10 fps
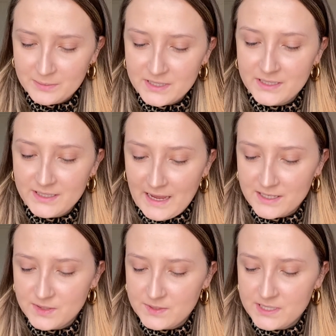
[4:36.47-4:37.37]
Yeah,
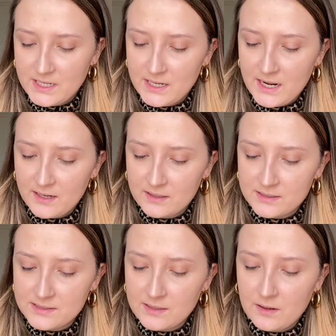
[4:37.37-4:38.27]
so it's the
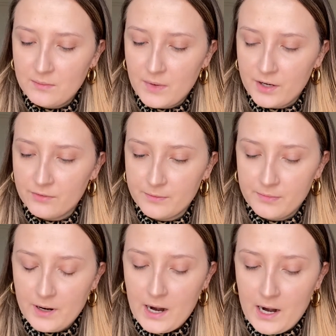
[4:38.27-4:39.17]
NYX Micro
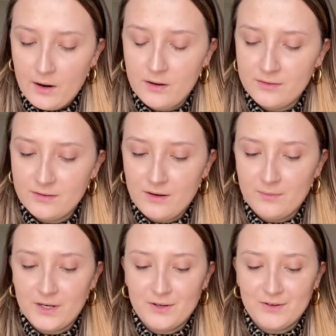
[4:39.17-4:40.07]
Brow, oh my
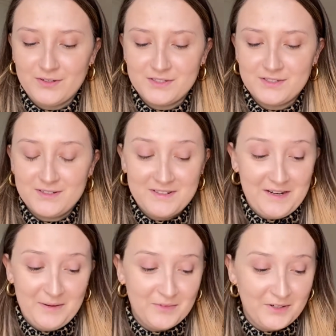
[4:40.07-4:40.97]
god,
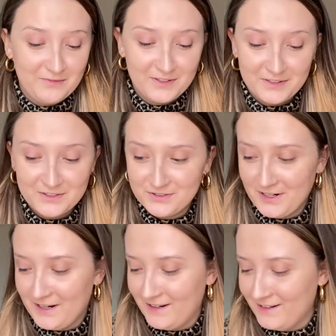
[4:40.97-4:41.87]
I'm not even gonna try.
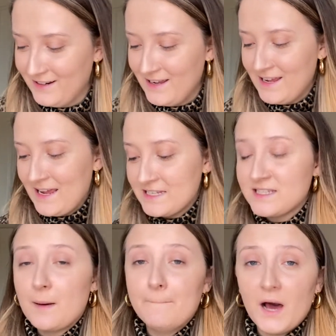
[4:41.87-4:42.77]
It's the
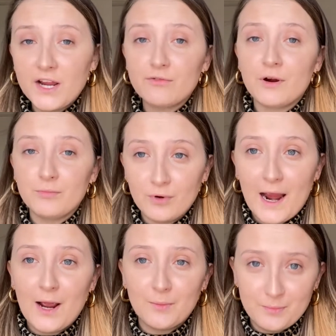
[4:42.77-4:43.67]
Micro
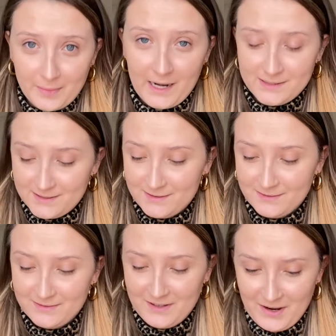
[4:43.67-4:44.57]
Brow Pencil,
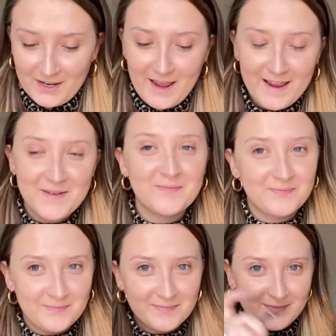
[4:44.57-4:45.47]
okay?
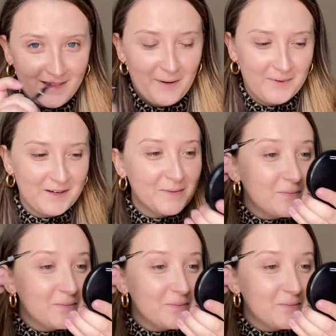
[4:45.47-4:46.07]
That one.